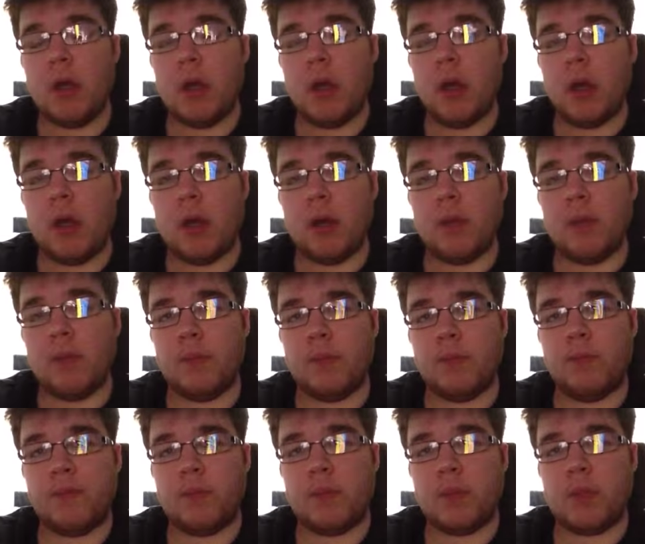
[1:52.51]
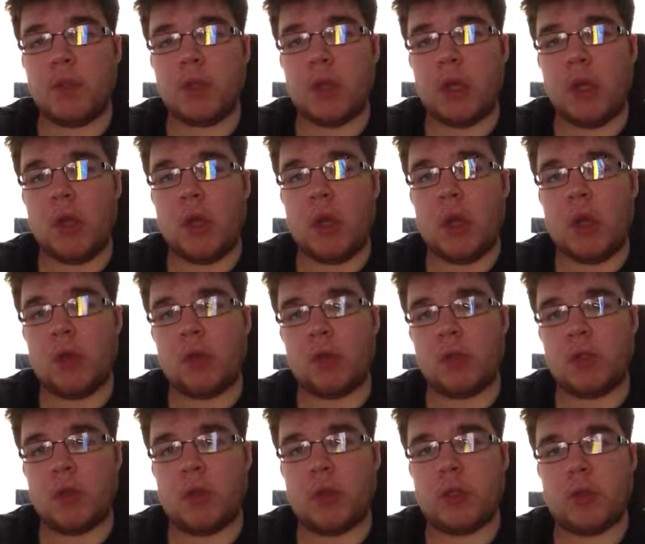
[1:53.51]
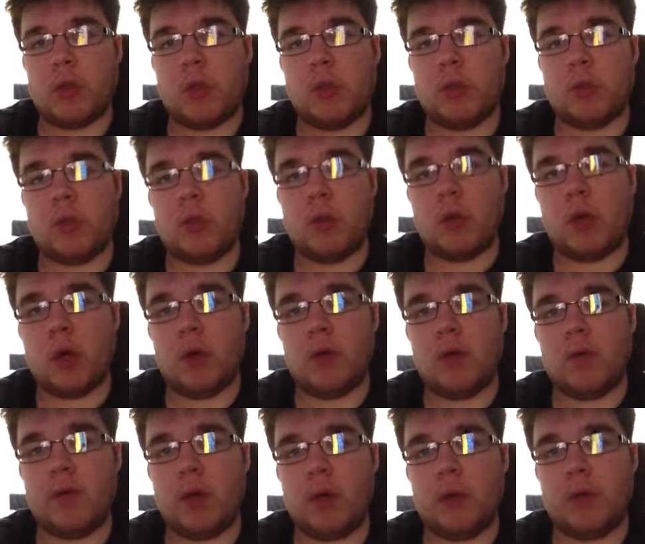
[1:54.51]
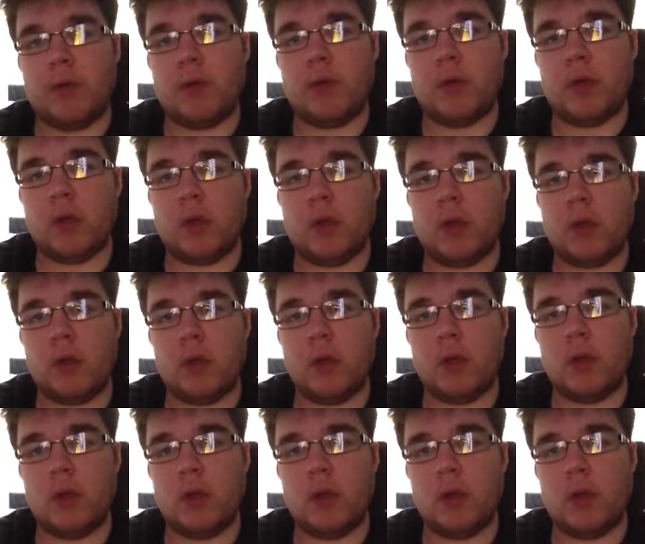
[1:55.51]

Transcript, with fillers: Um, so I will do a special, hopefully with a Luke